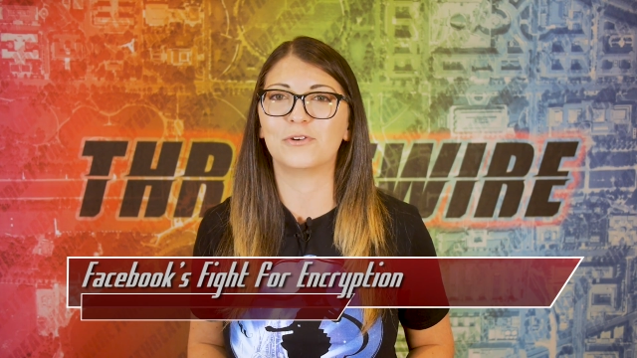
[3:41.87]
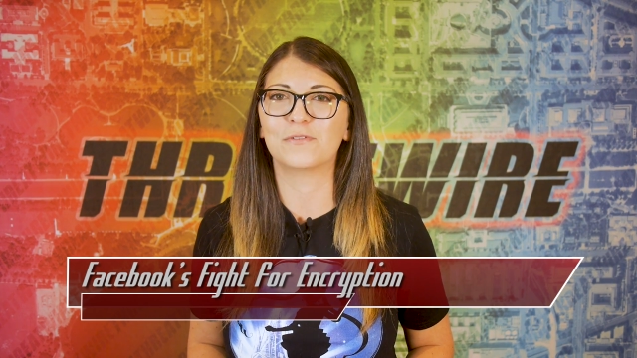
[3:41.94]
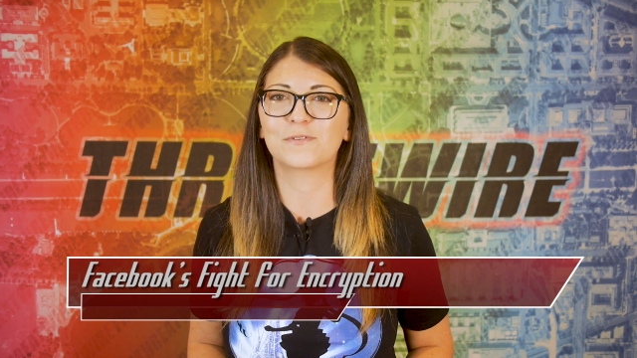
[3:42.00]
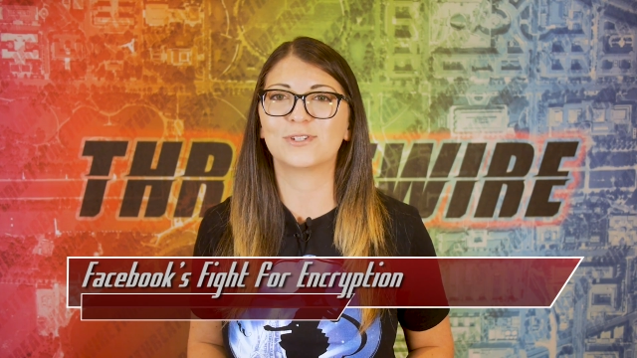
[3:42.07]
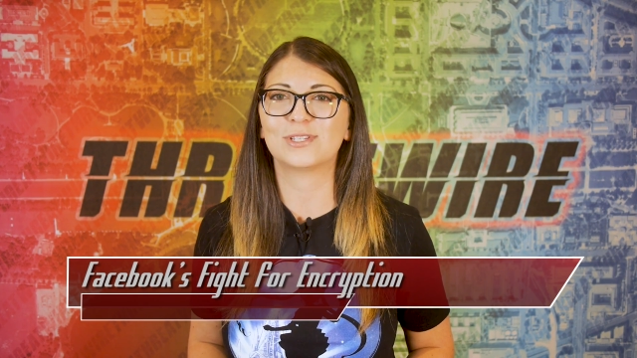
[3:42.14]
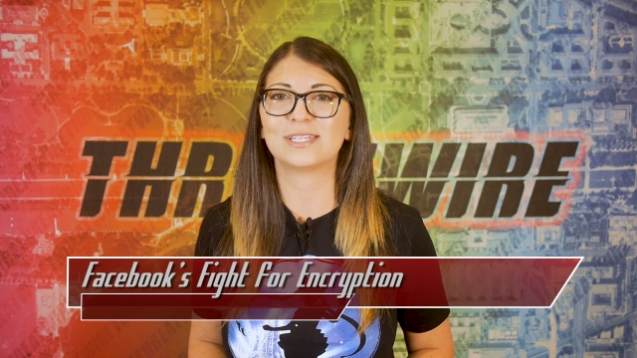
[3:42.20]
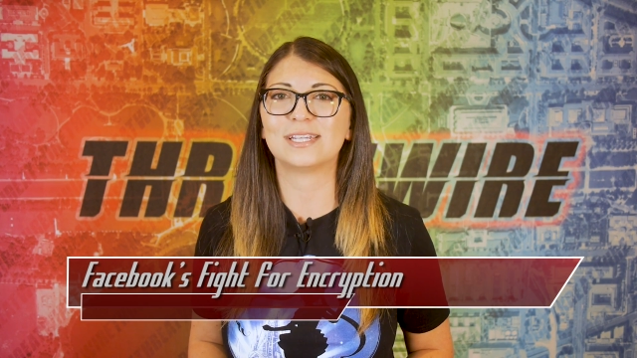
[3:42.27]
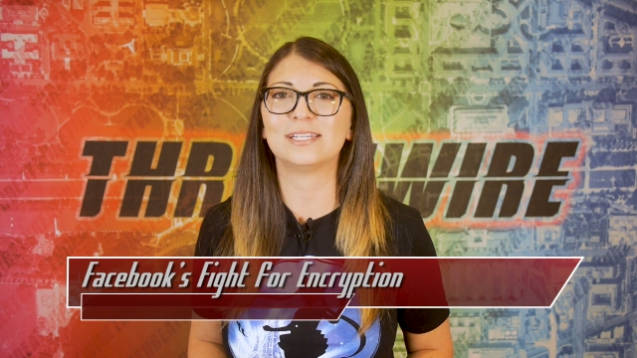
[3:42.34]

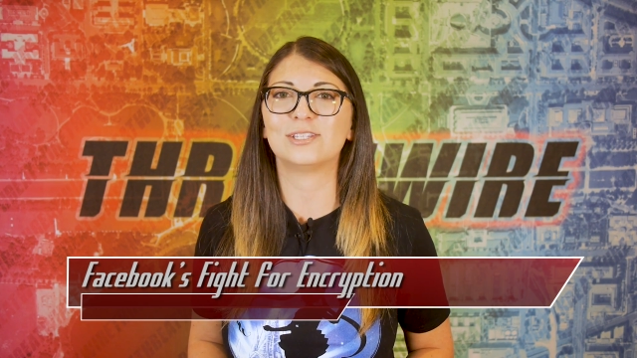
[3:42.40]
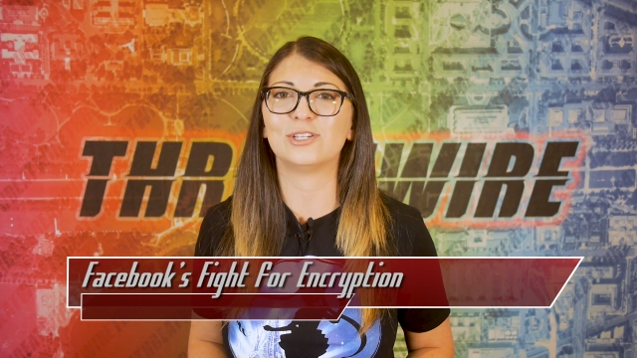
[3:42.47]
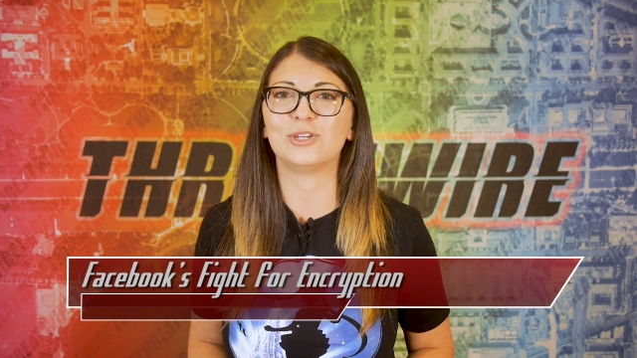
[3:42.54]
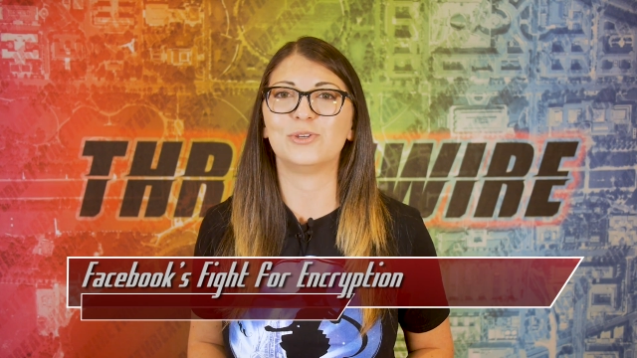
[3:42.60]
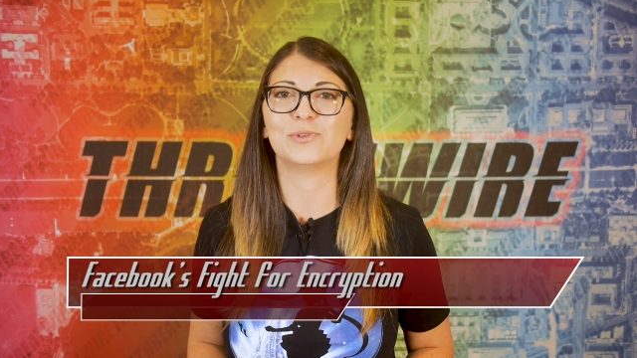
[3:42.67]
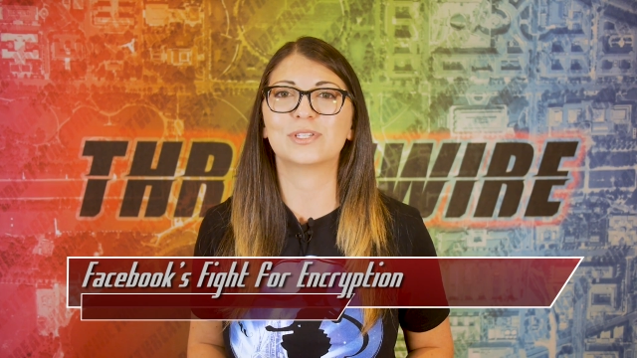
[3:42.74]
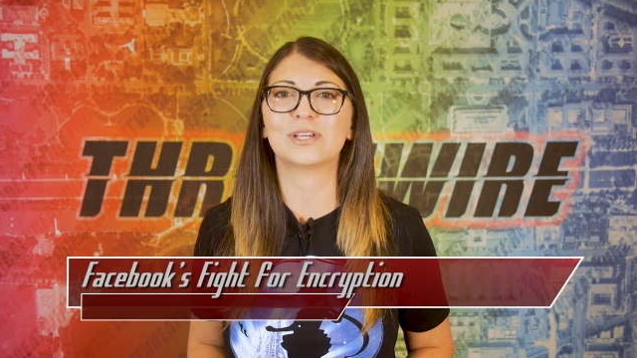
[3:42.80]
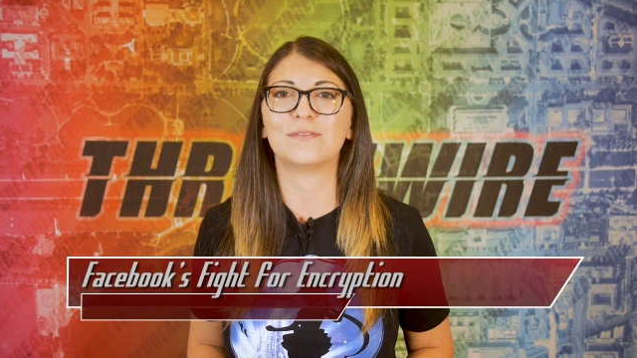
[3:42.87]
Overseas
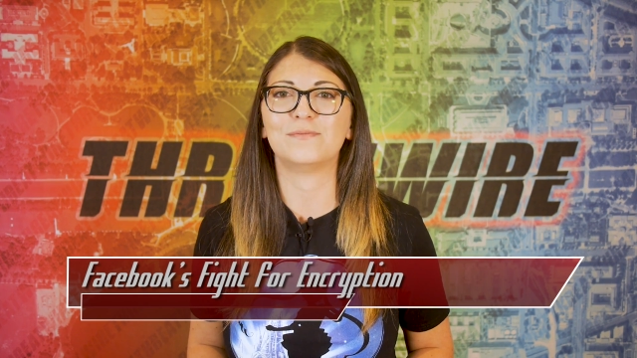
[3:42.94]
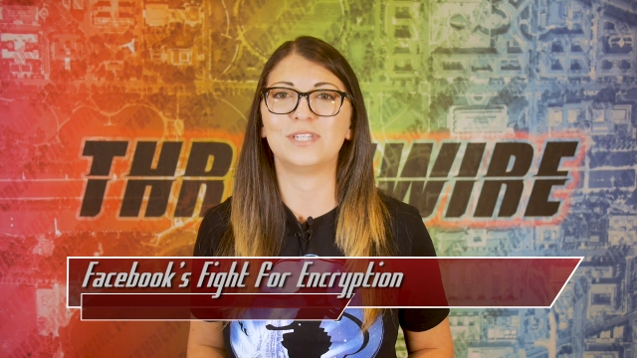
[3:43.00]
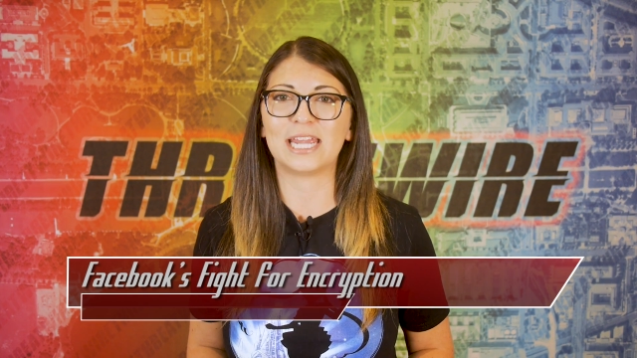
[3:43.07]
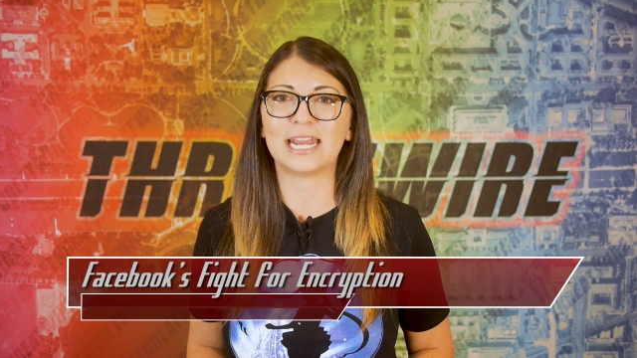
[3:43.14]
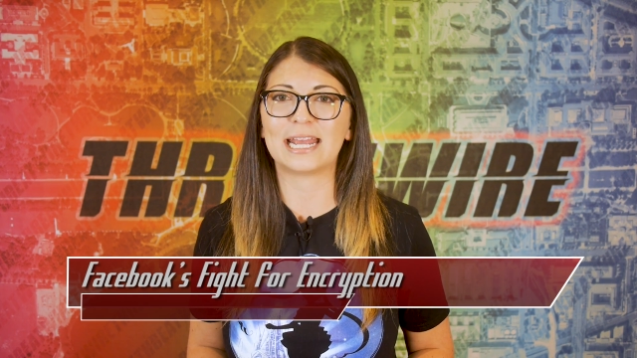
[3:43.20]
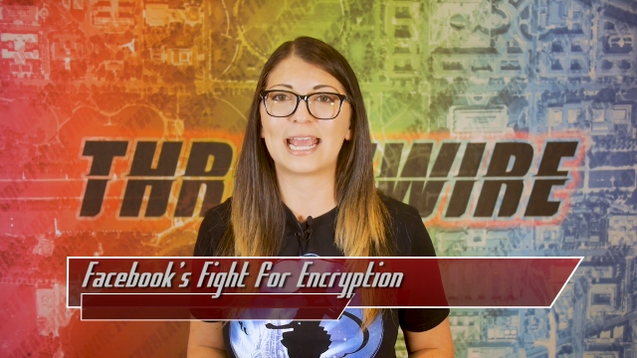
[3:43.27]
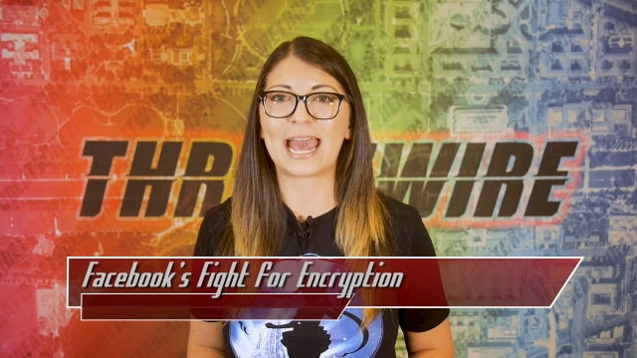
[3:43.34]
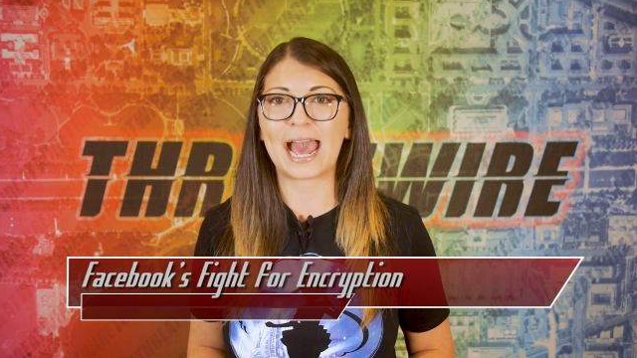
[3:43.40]
Use of
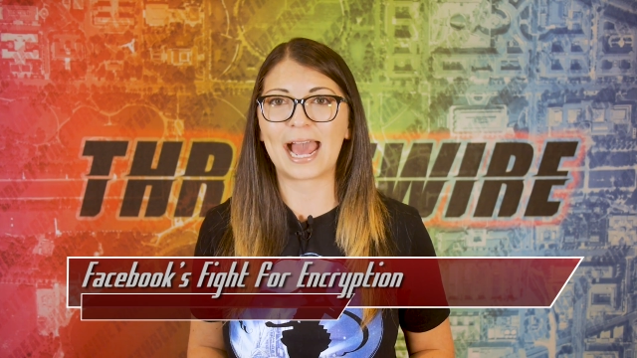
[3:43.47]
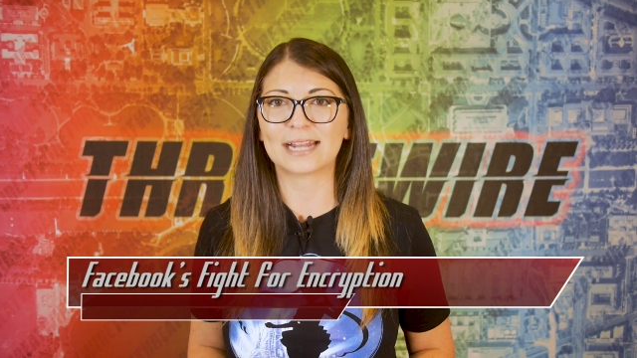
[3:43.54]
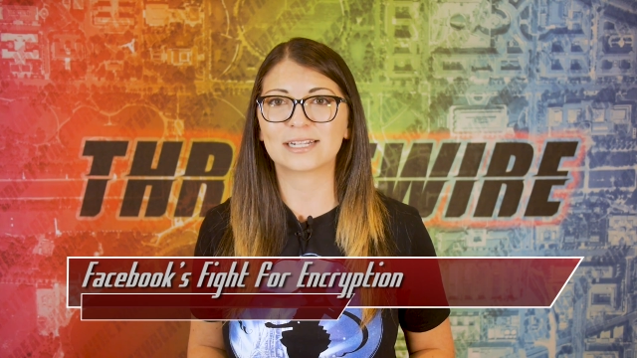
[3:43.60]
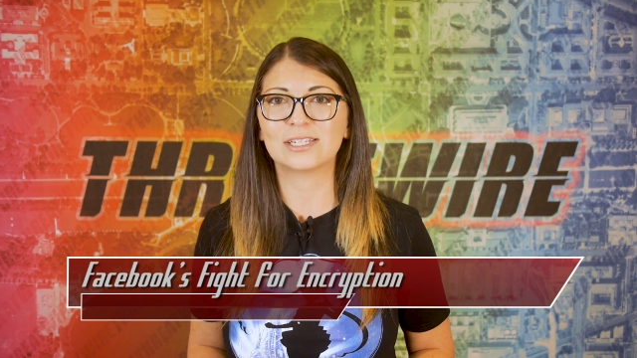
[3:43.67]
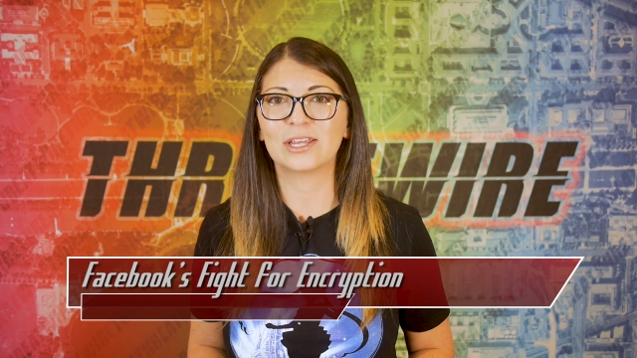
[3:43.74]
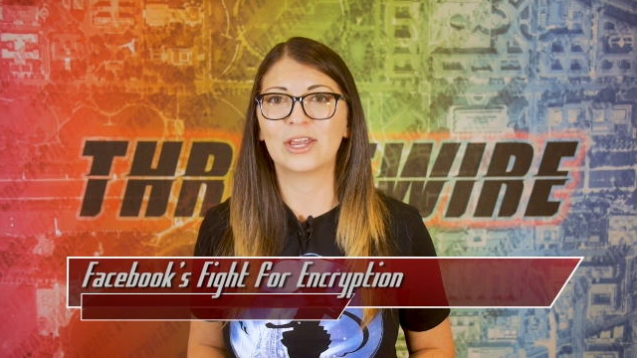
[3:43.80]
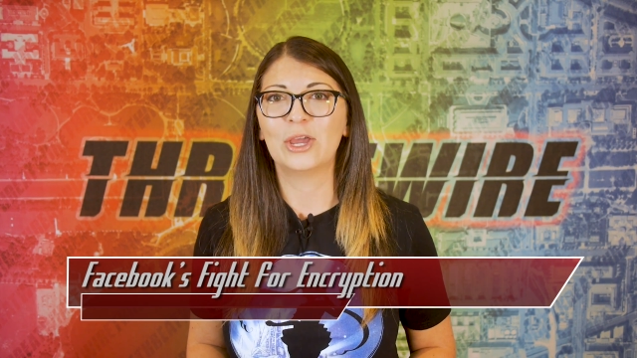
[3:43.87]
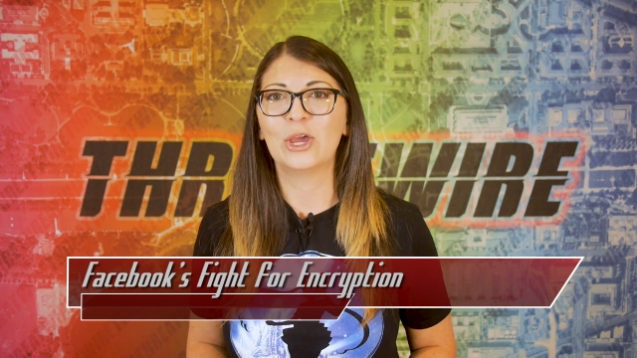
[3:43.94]
Data
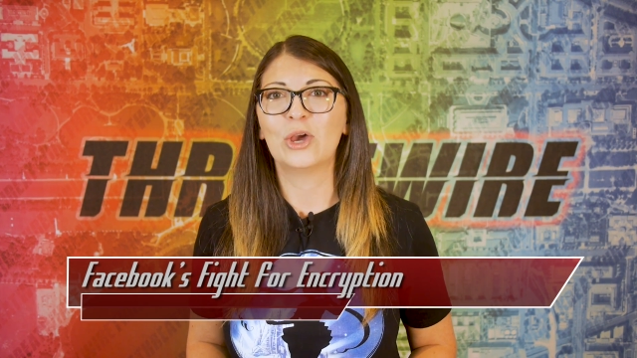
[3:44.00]
Act.